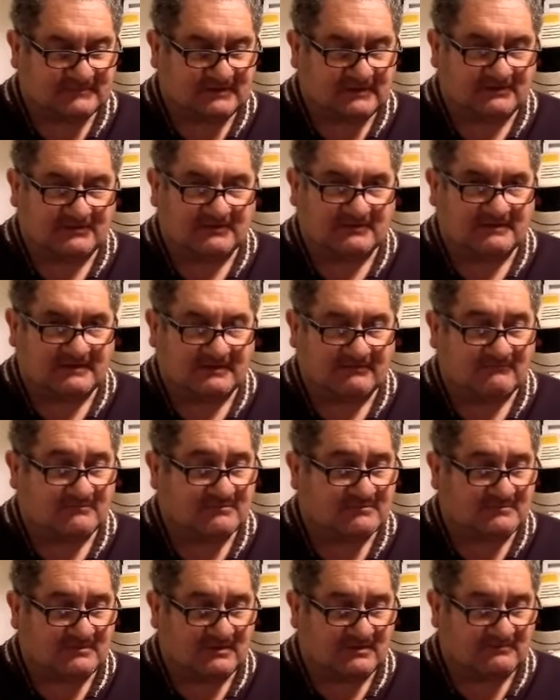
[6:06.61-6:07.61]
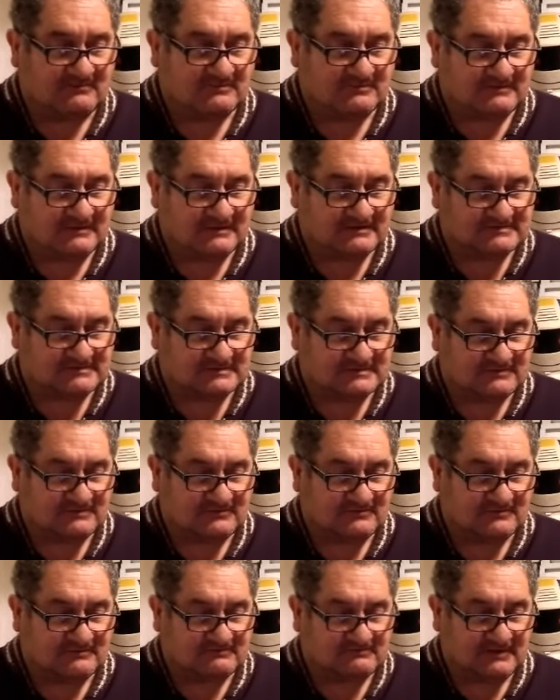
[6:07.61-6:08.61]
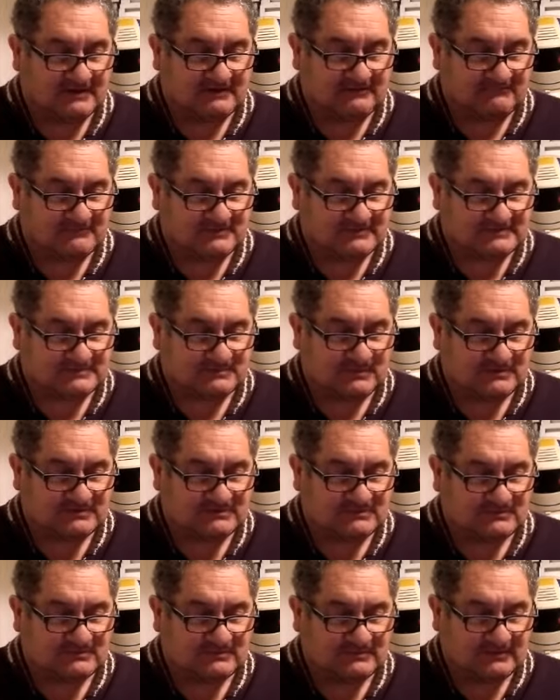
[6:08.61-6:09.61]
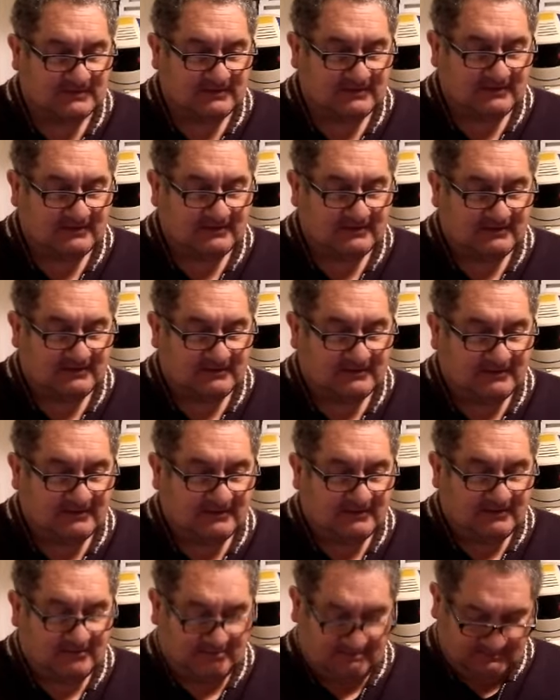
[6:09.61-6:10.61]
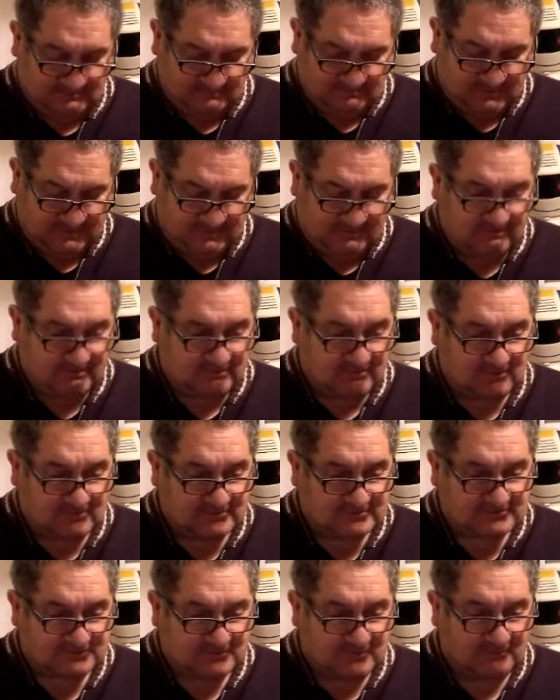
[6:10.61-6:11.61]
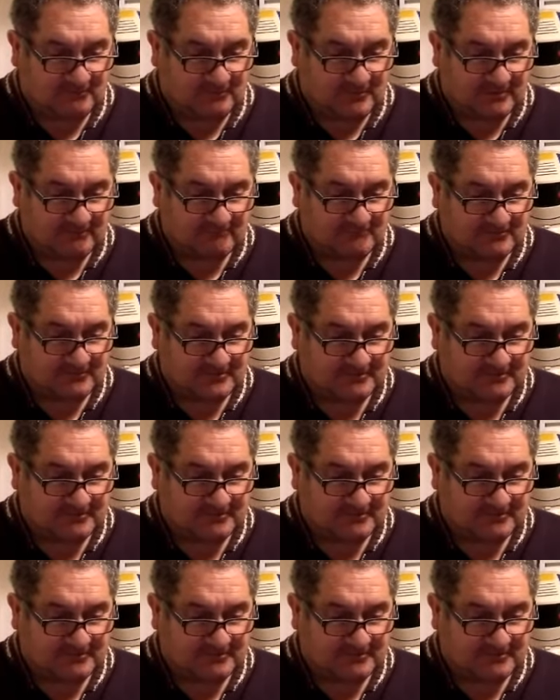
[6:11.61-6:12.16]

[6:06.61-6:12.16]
You gotta love them. I wouldn't actually call them anything special, but I got £12 for